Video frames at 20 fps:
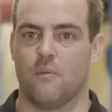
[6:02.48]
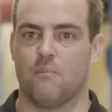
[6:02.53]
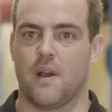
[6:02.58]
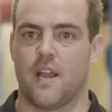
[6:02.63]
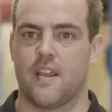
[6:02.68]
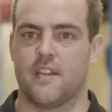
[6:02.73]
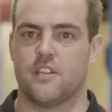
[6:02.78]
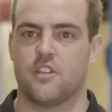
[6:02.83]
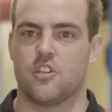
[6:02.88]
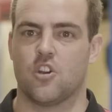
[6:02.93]

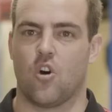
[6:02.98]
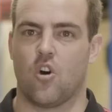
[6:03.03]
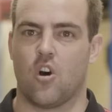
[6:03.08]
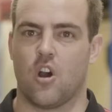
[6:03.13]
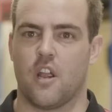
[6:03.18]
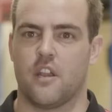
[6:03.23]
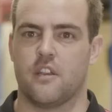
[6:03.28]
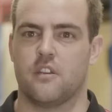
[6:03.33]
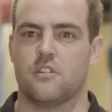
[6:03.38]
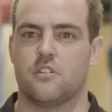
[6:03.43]
made
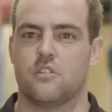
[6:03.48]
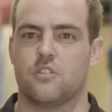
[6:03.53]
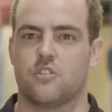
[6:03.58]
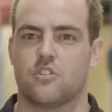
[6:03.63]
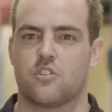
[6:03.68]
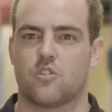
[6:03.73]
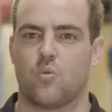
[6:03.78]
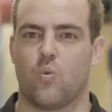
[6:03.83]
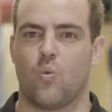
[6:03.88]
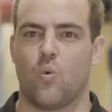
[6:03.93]

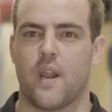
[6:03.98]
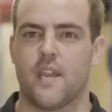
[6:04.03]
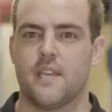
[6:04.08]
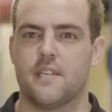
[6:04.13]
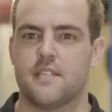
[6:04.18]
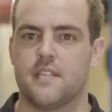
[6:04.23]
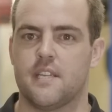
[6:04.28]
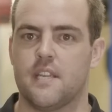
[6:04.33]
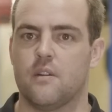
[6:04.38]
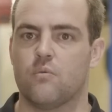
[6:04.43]

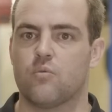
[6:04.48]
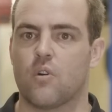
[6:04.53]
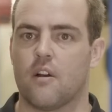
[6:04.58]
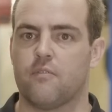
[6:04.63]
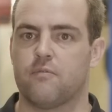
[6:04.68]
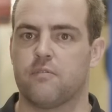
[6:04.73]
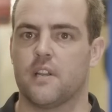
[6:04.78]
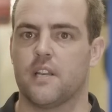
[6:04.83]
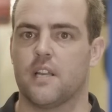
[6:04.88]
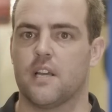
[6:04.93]
920
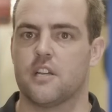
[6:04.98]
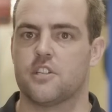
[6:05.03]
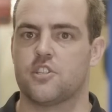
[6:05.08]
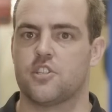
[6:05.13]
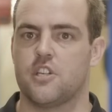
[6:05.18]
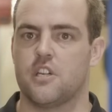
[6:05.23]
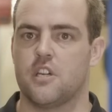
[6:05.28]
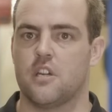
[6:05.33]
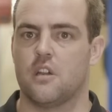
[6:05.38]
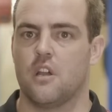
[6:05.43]
roughly
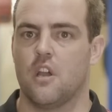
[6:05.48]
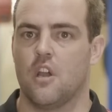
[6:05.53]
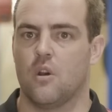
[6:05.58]
last year.